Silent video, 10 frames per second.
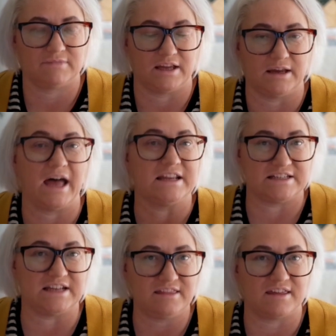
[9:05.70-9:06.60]

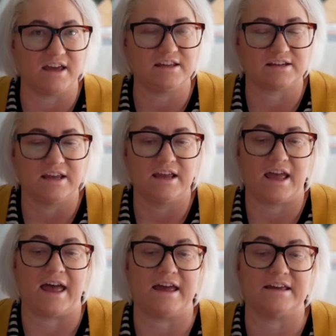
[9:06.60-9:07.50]
underneath that,
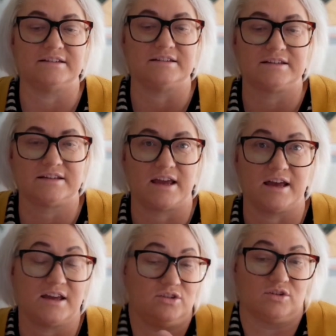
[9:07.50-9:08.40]
and
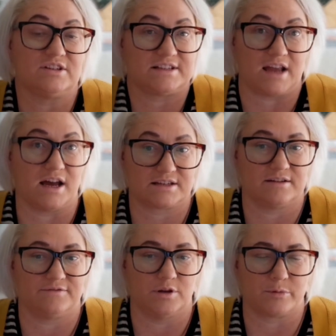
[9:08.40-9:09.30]
you can just ask
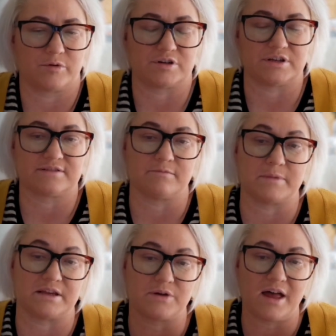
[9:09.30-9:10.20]
it follow-up questions from
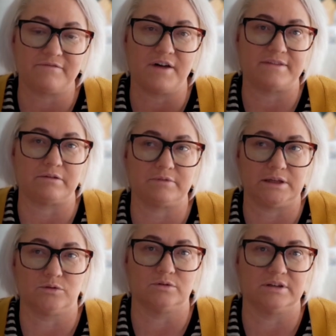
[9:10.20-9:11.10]
there. So I find that
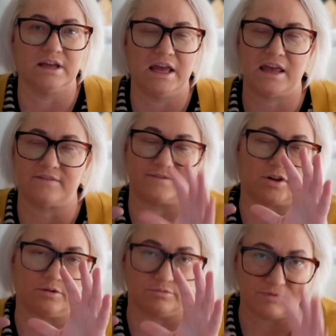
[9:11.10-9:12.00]
really good if I've
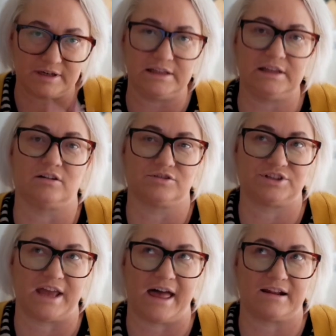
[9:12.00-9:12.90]
got a really long
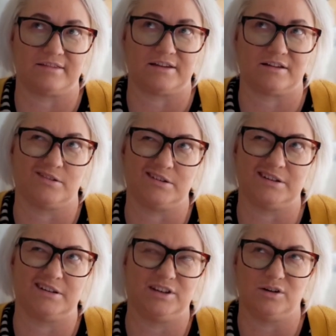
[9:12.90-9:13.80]
chat and then I thought,
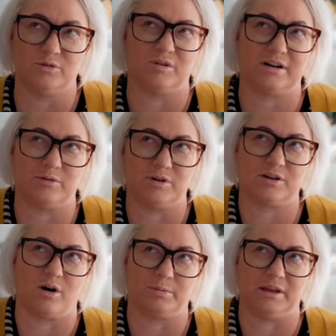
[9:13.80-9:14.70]
oh, you know what, I want to
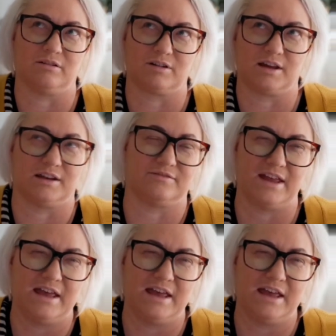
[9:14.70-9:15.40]
go up here and kind of